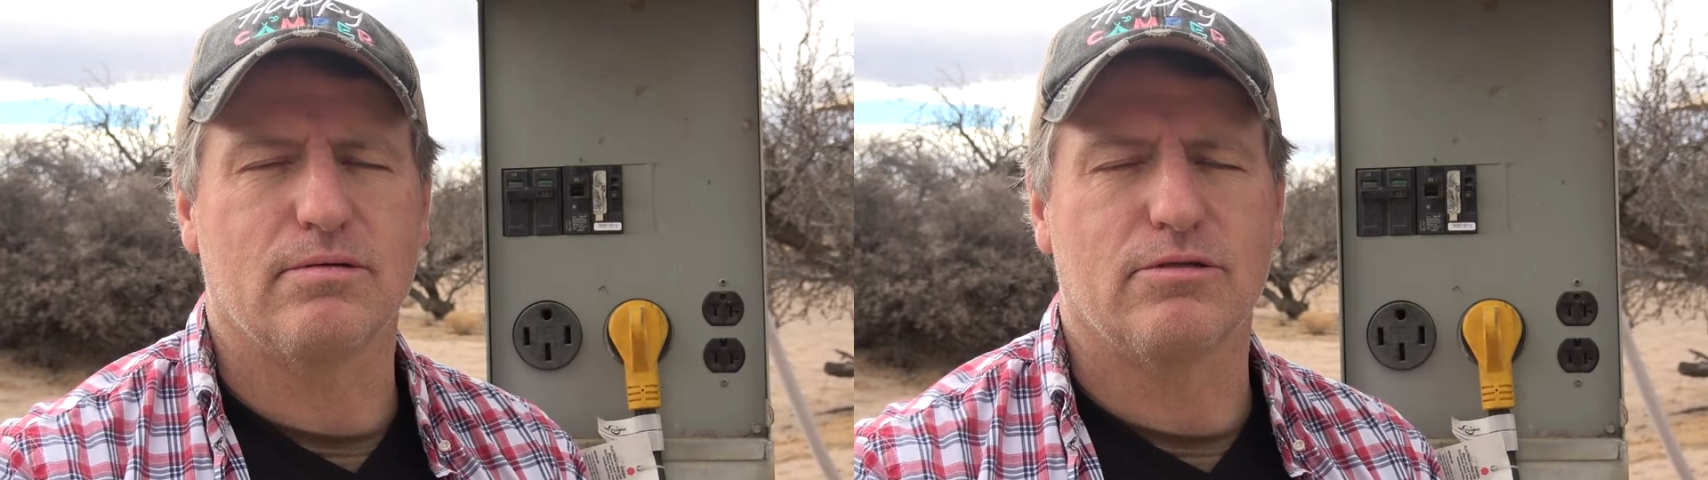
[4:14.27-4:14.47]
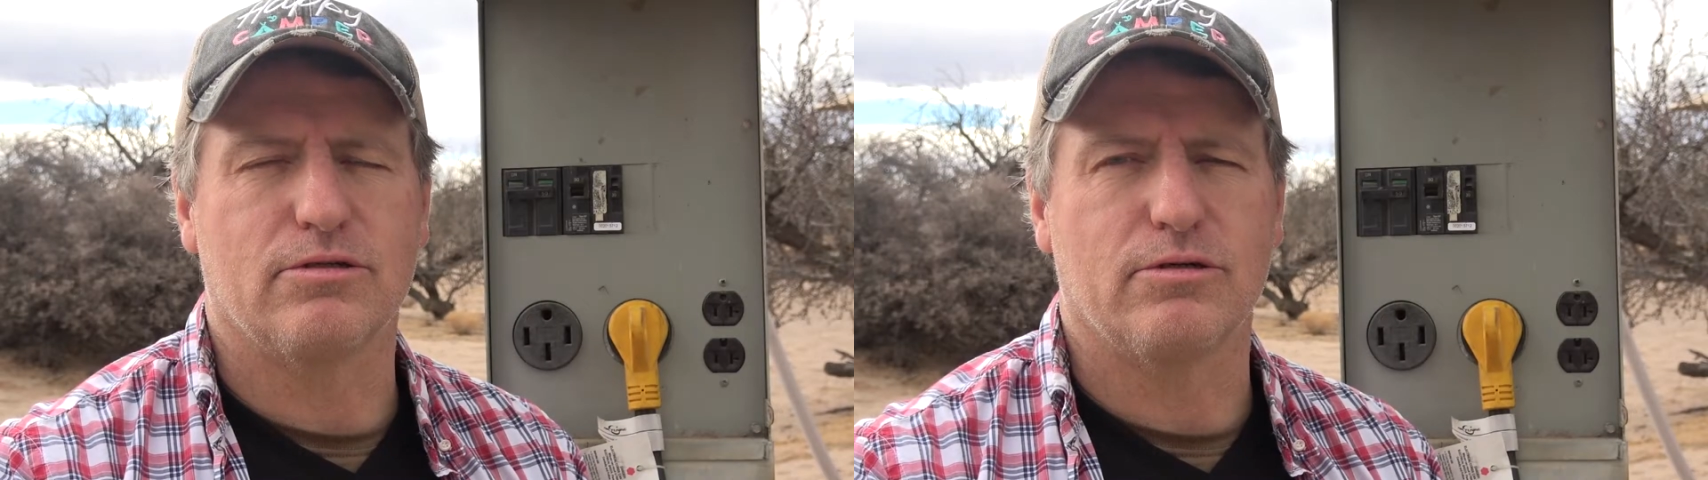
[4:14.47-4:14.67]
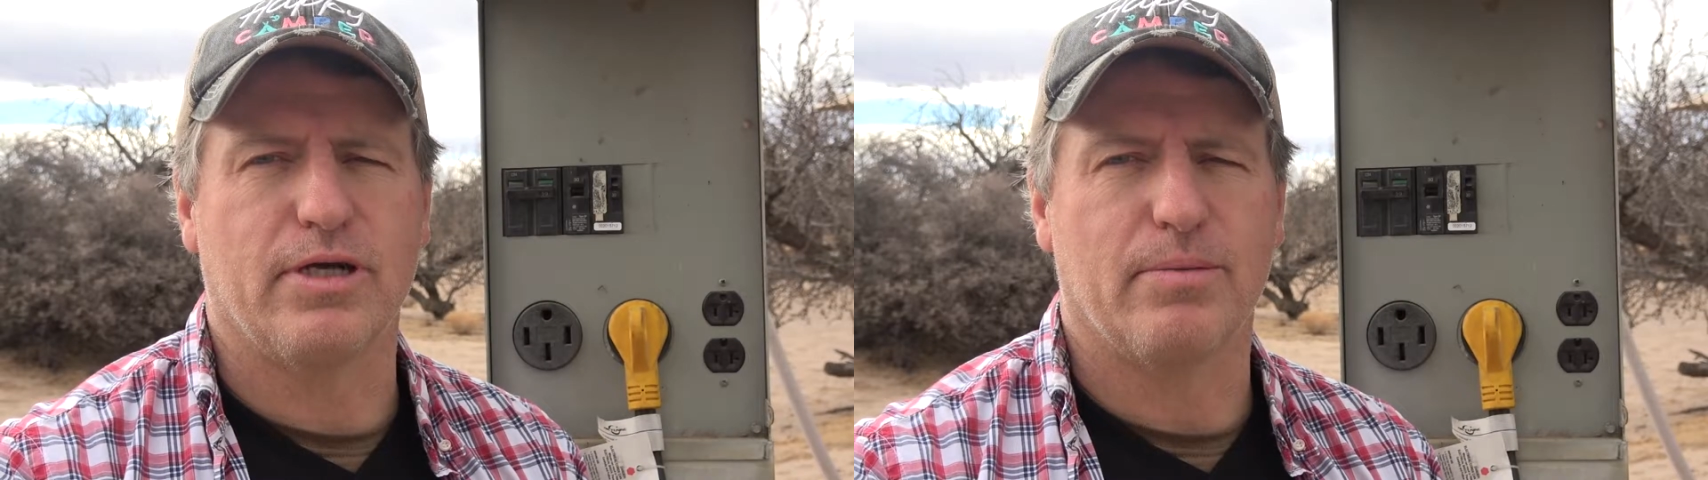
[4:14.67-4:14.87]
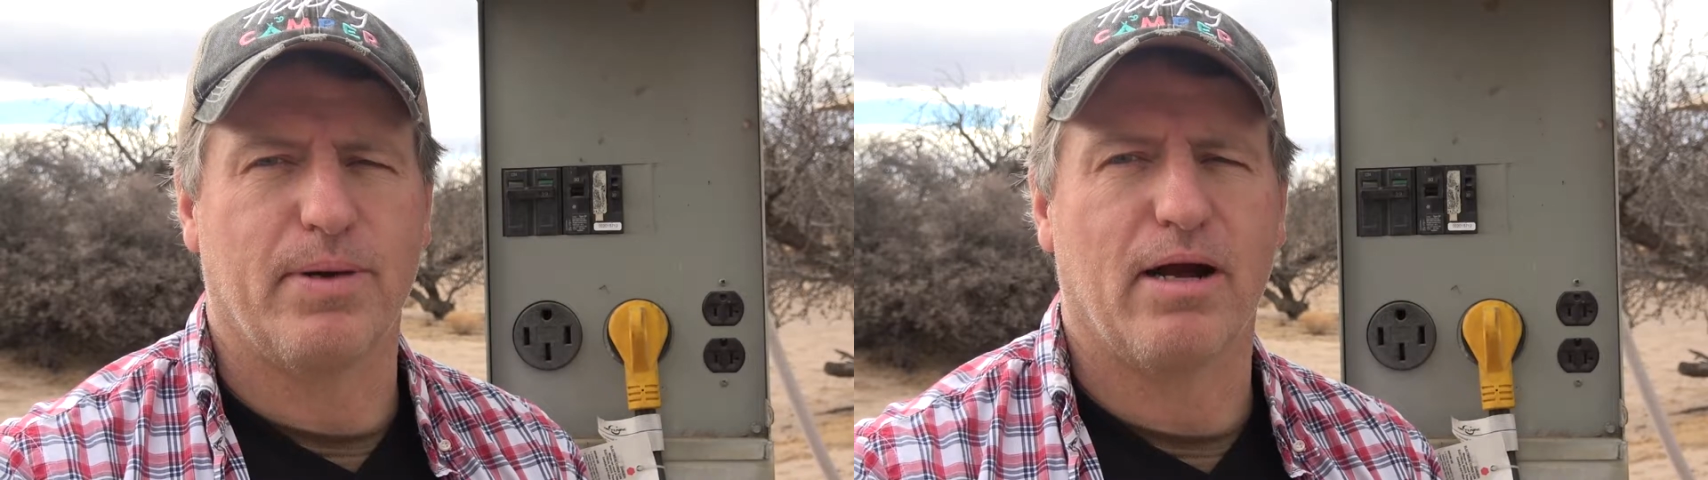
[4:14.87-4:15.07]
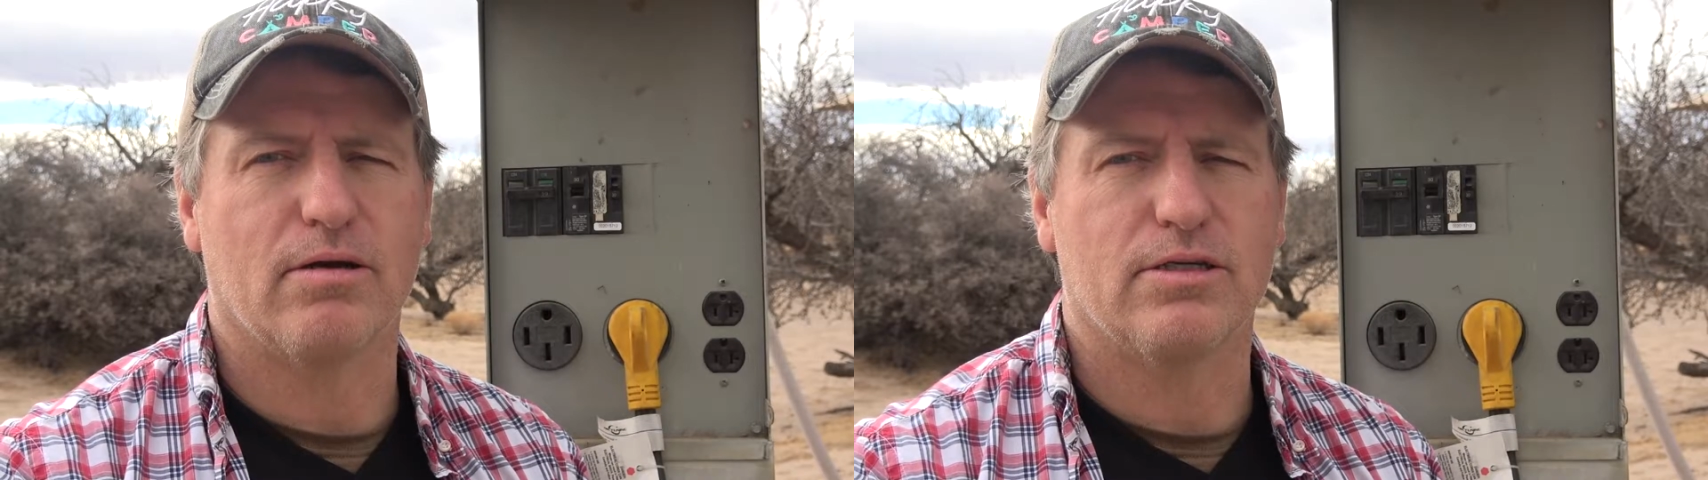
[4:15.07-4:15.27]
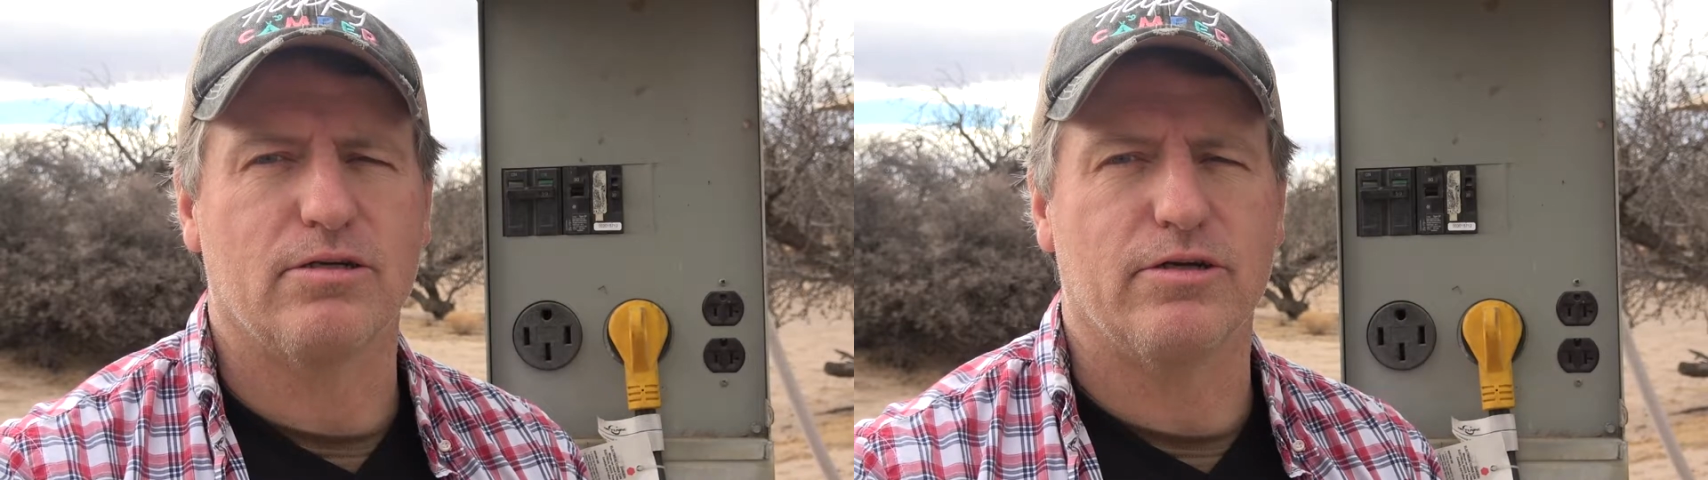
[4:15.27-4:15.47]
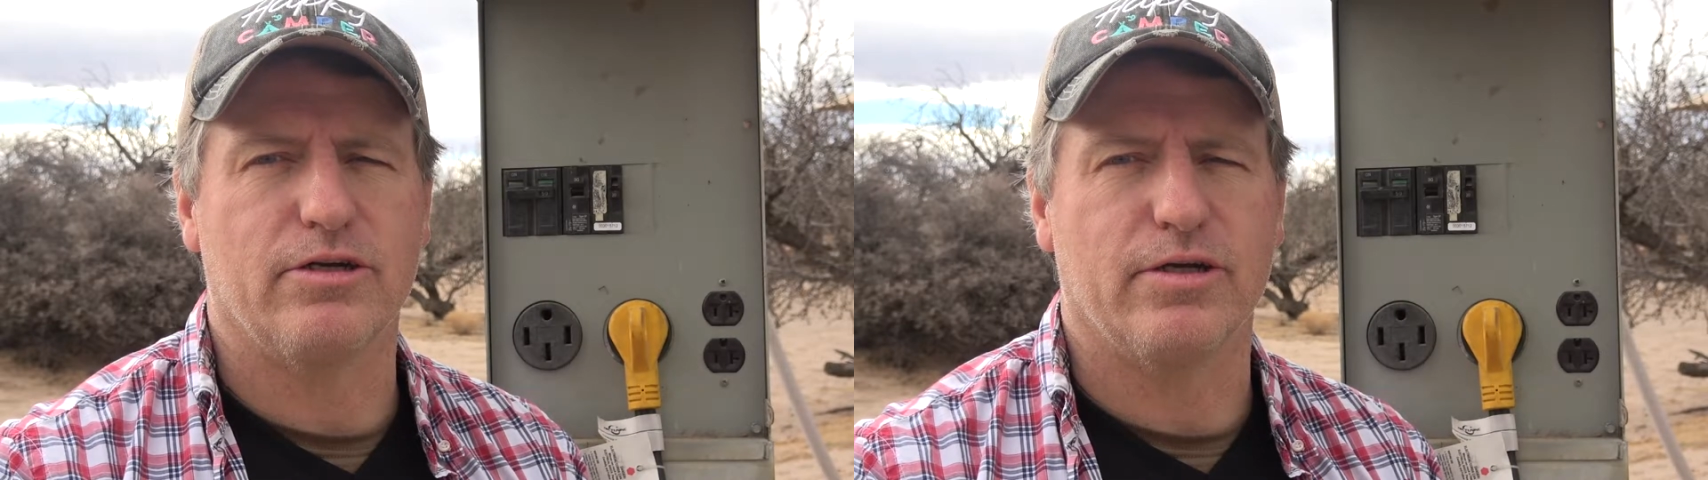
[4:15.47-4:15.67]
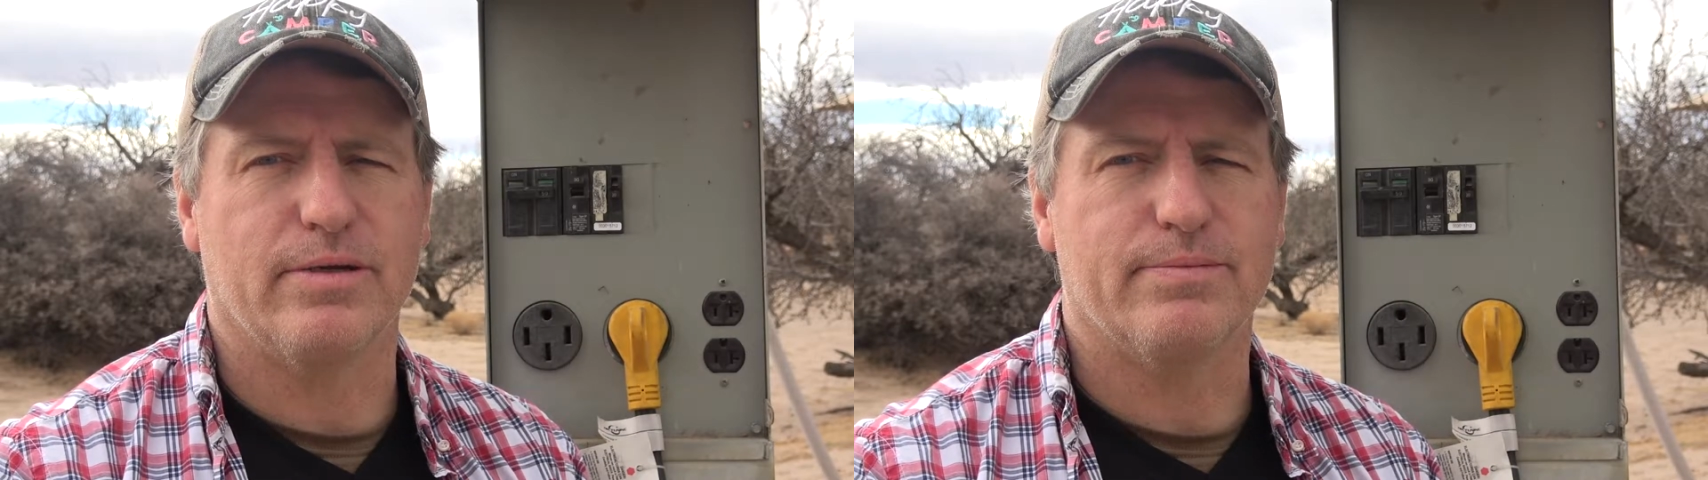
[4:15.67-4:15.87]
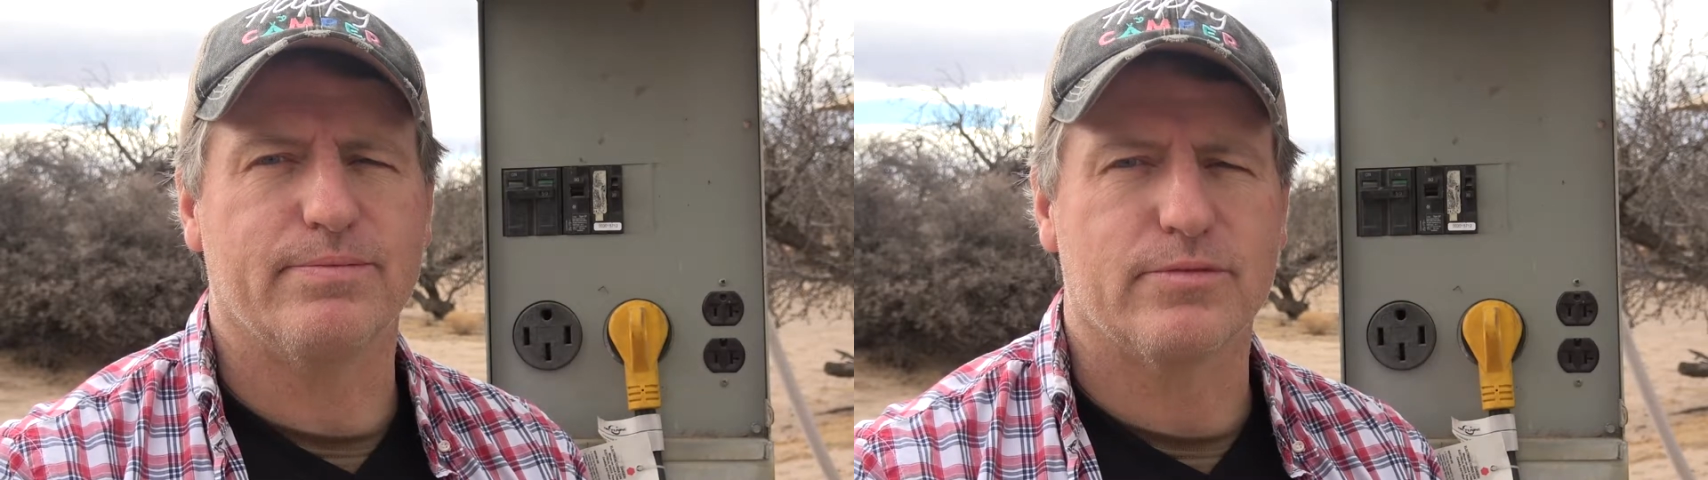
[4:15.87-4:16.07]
to get power to your unit.